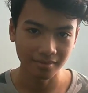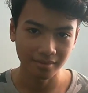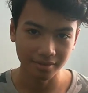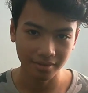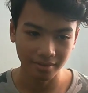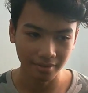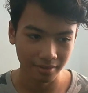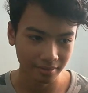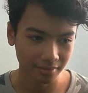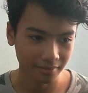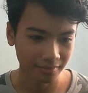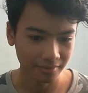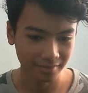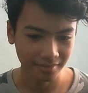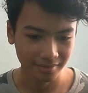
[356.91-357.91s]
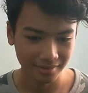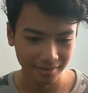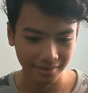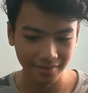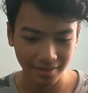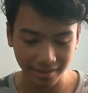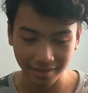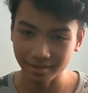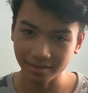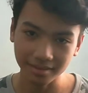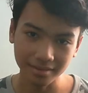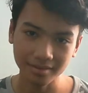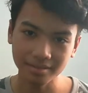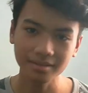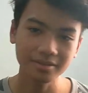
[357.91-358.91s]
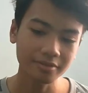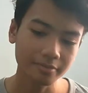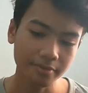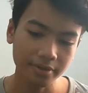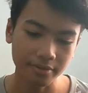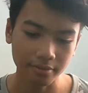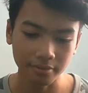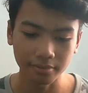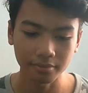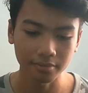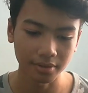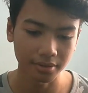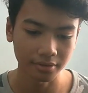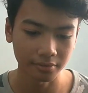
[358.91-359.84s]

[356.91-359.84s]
So yeah, it's actually pretty cool.